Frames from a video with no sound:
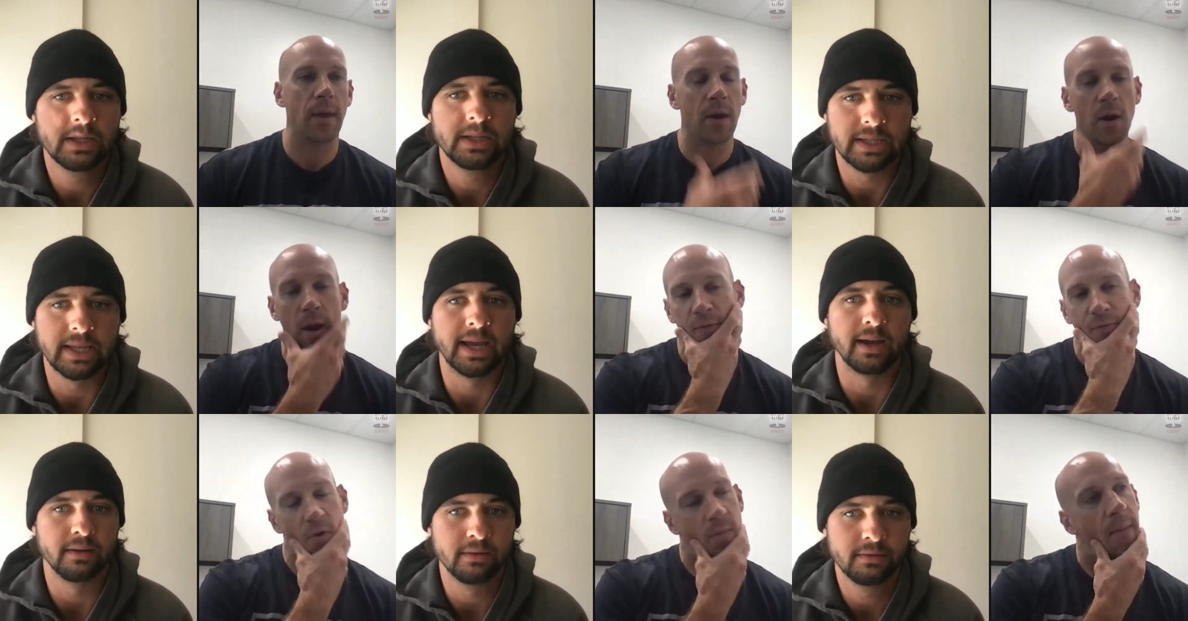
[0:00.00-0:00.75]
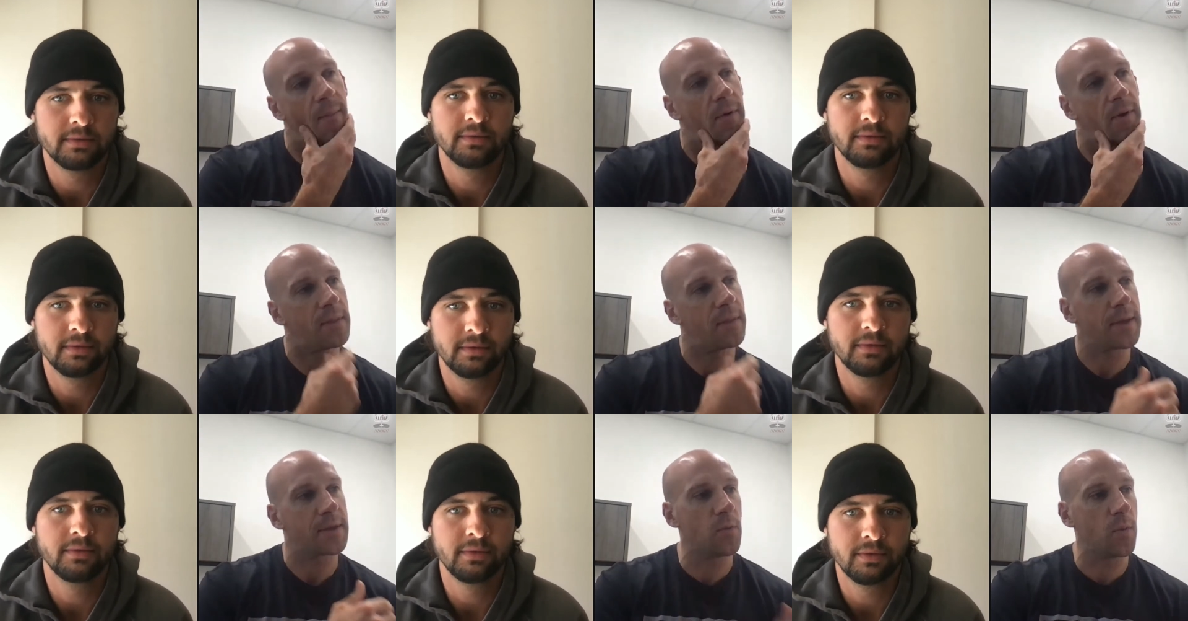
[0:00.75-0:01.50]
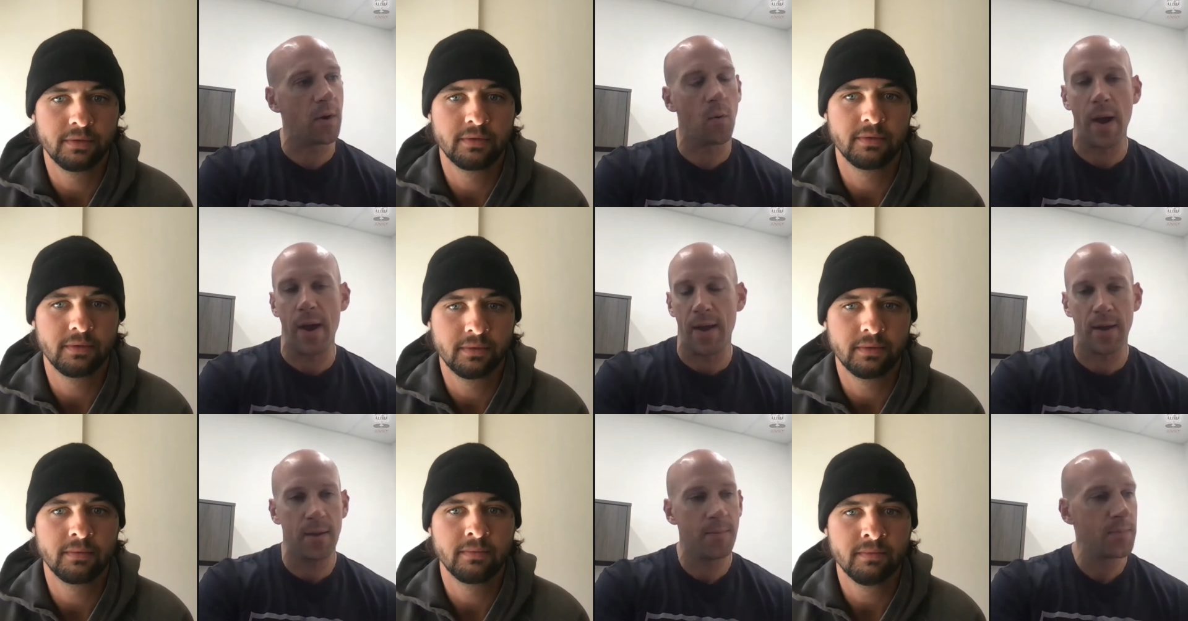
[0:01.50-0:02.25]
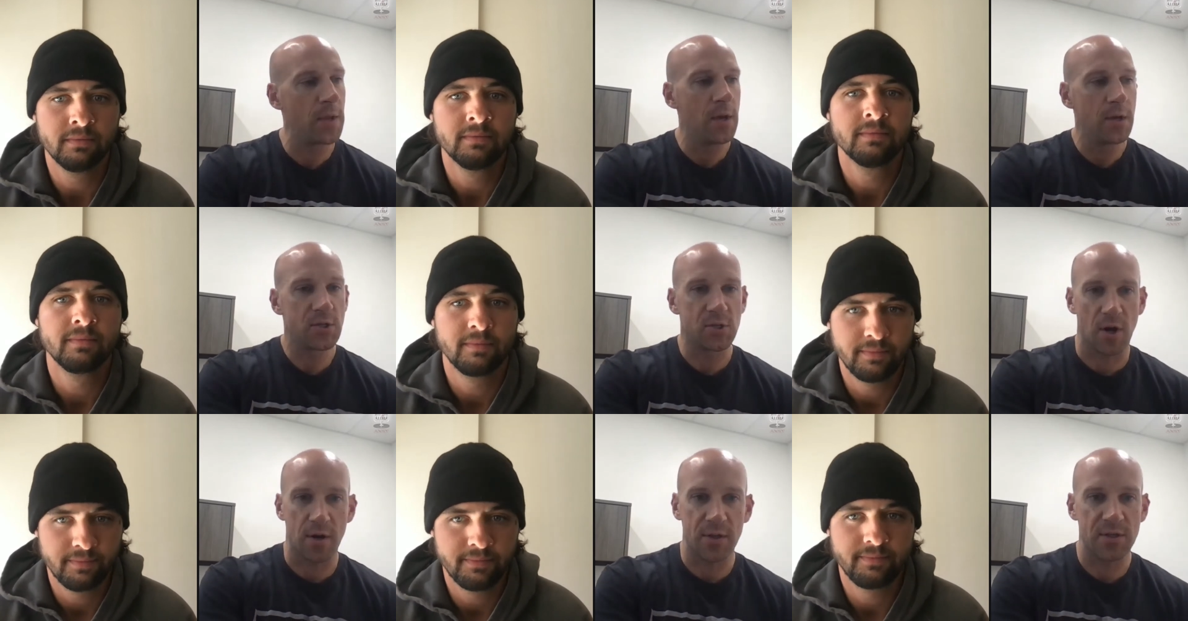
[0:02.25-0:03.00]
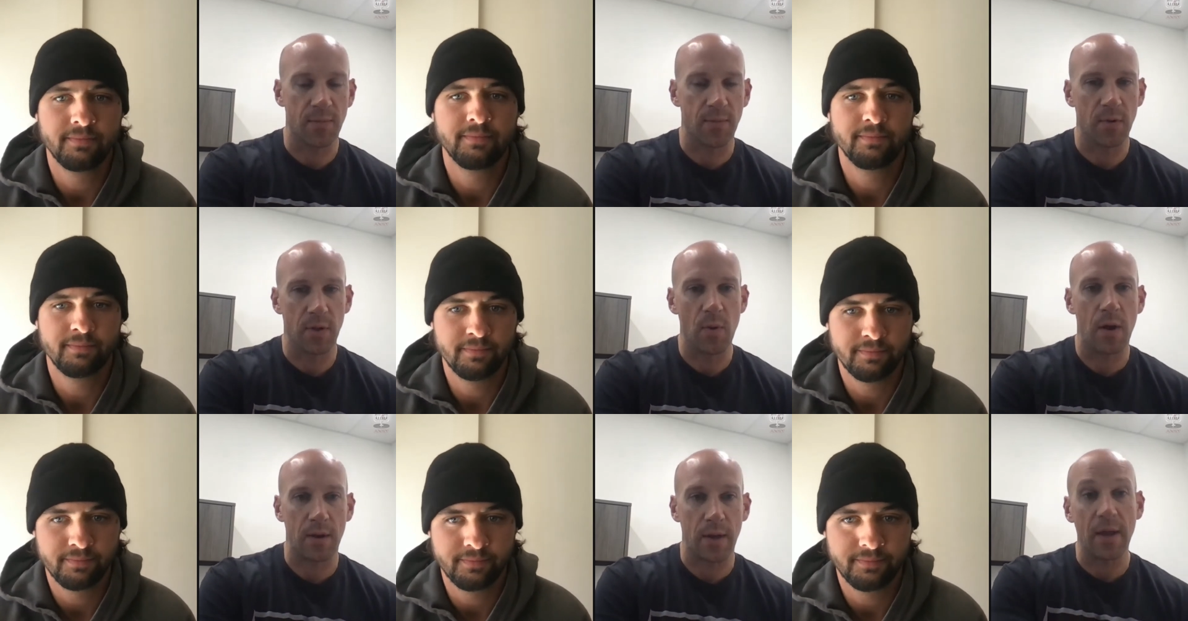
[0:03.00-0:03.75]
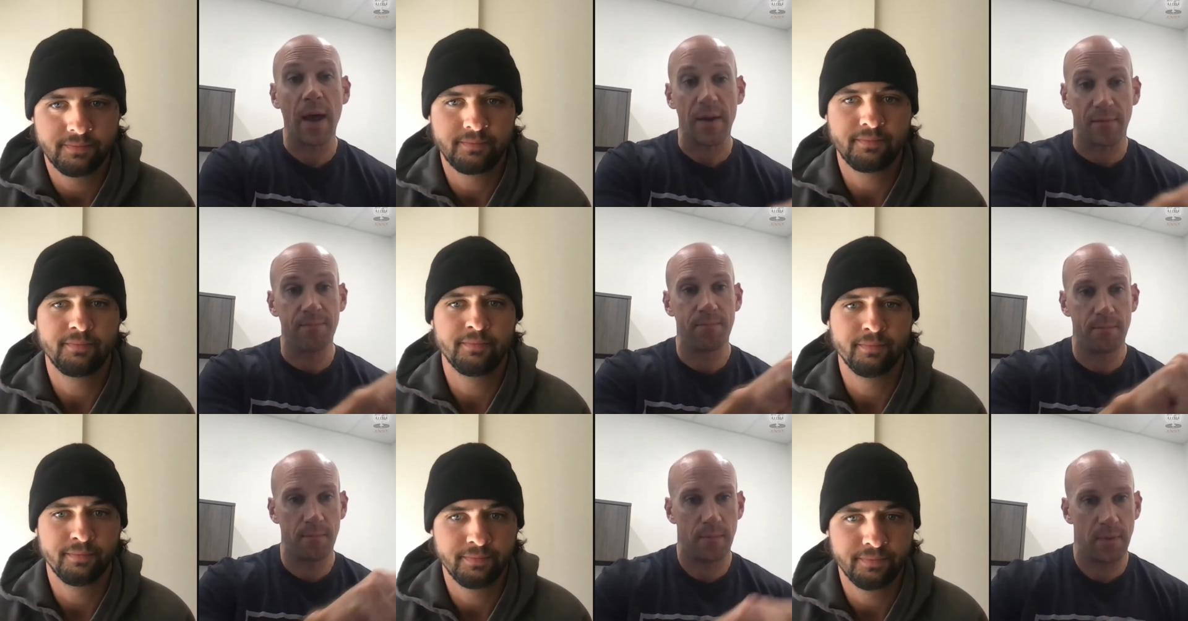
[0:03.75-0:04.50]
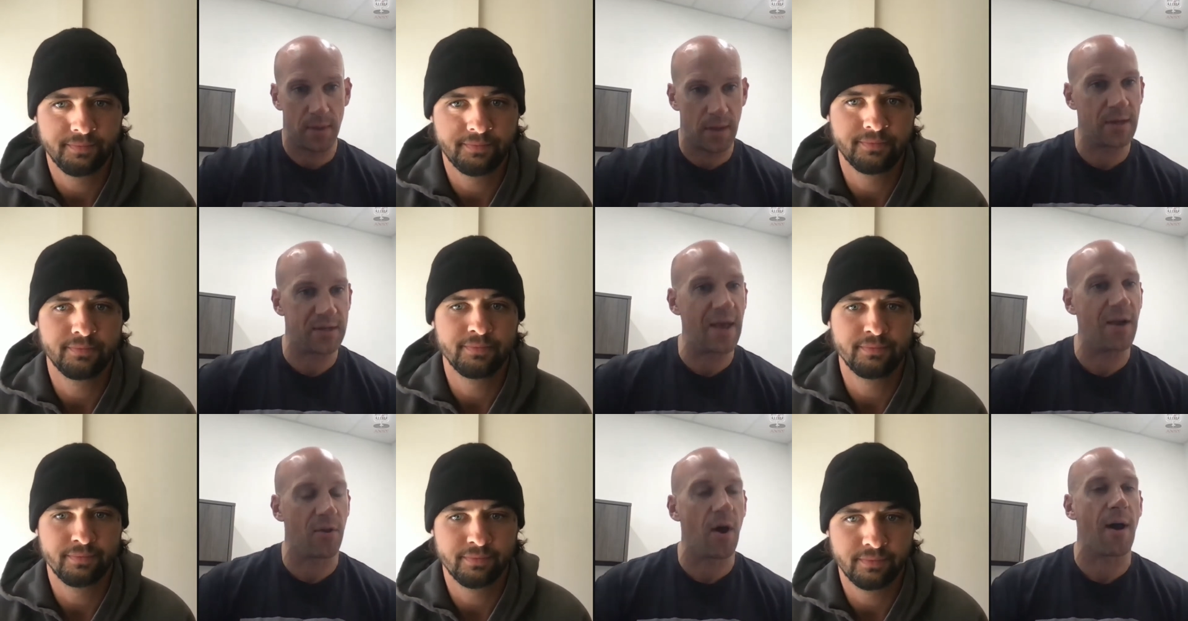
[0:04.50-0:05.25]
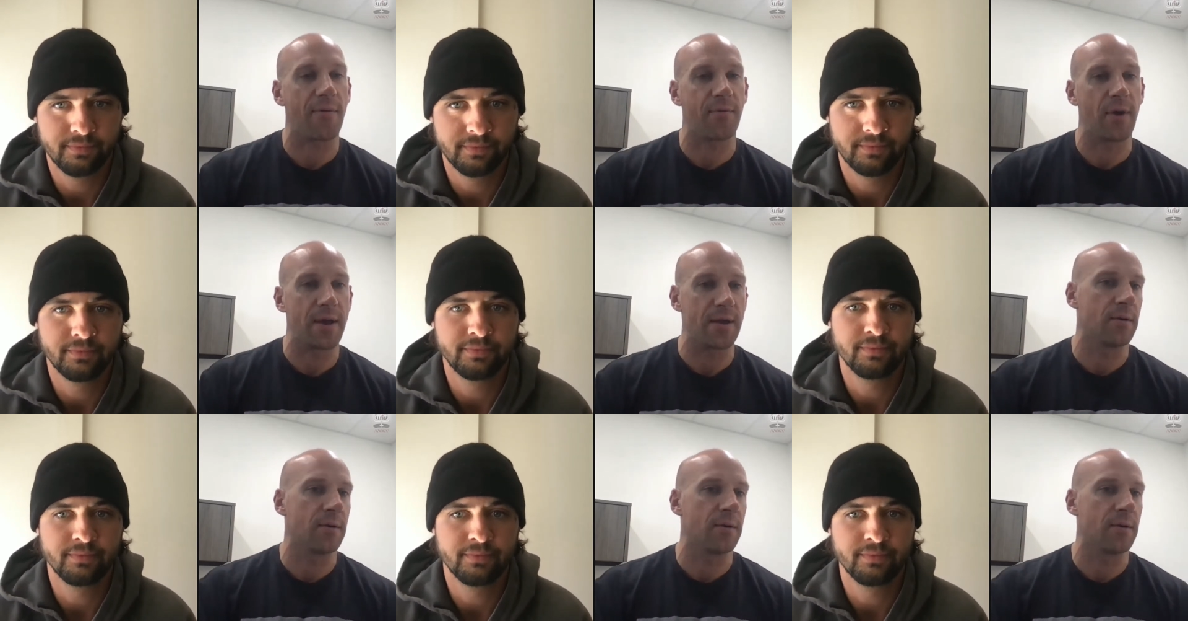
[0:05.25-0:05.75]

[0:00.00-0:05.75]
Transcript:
Speaker 1: I don't, know, yeah. I don't know if you remember like you went away, started the summer really well, and kind of it tailed off, right?